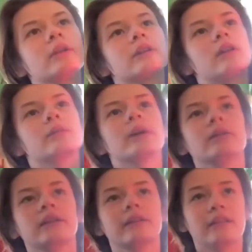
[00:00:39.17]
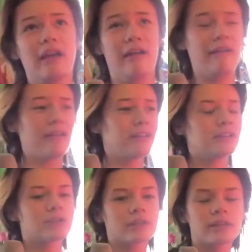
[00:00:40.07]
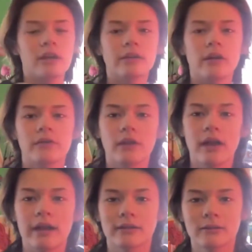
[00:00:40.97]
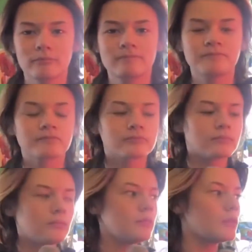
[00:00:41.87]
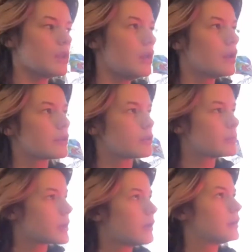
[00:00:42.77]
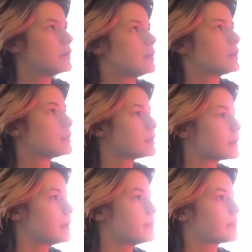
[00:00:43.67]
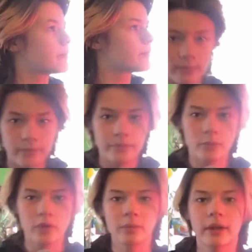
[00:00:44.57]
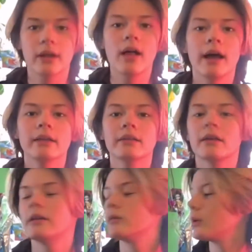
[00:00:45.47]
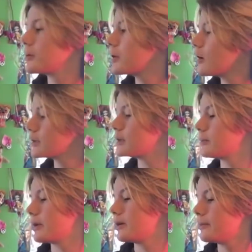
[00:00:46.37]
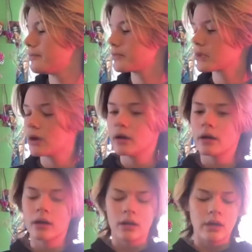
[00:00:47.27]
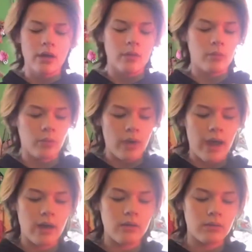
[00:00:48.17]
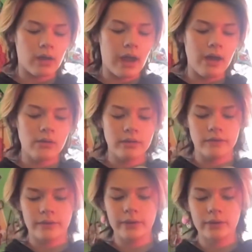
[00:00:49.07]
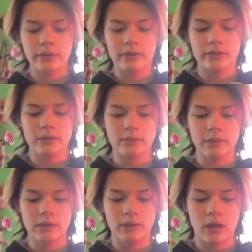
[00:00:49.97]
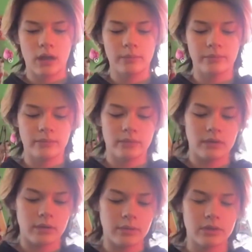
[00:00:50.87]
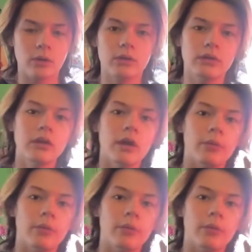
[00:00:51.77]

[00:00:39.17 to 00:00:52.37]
about is I just got off a class. Zoom call, yep, with my class, and we were talking about how it feels to be told no.